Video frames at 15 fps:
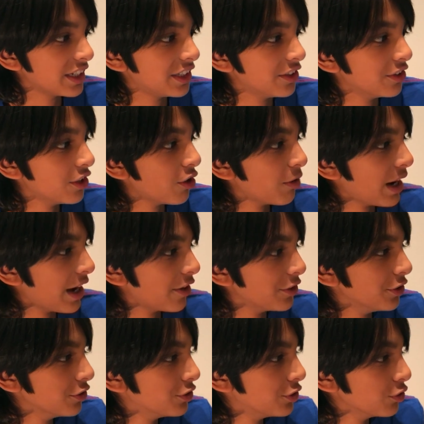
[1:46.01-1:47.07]
you know how
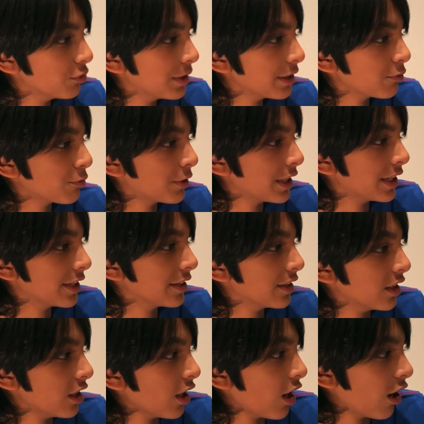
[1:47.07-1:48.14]
you do it when
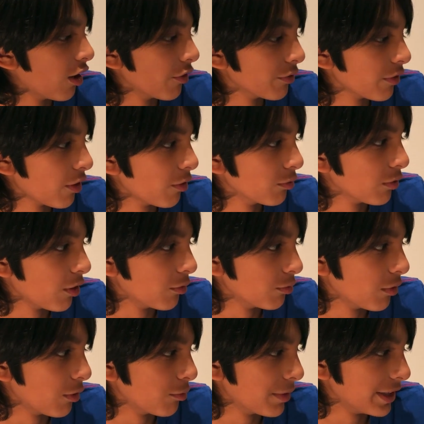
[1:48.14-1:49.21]

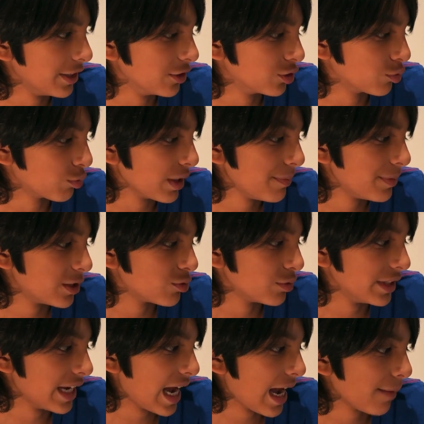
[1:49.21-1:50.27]
you swipe
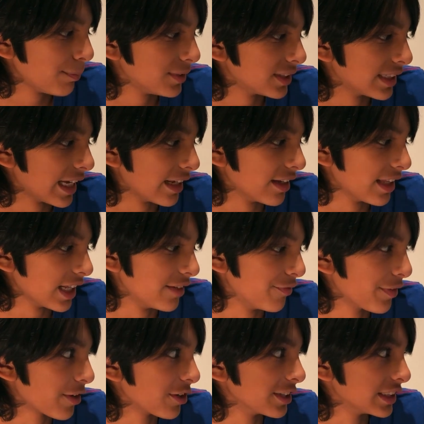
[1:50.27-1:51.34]
between apps. That's
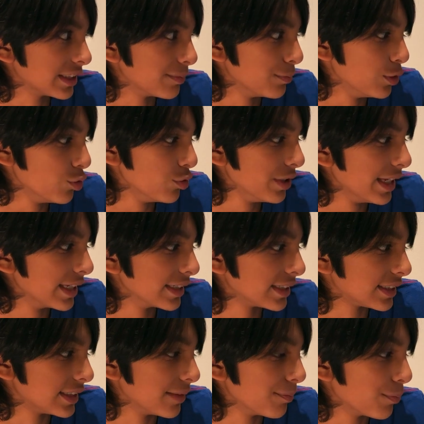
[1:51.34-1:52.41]
very smooth and
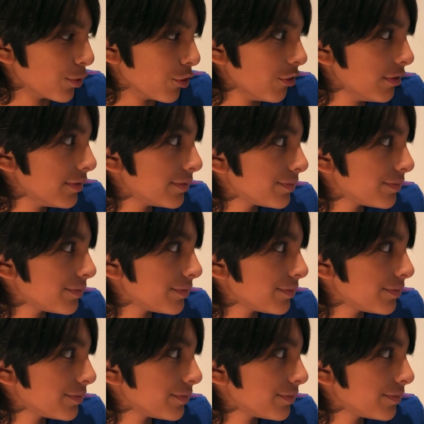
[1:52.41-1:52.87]
simple.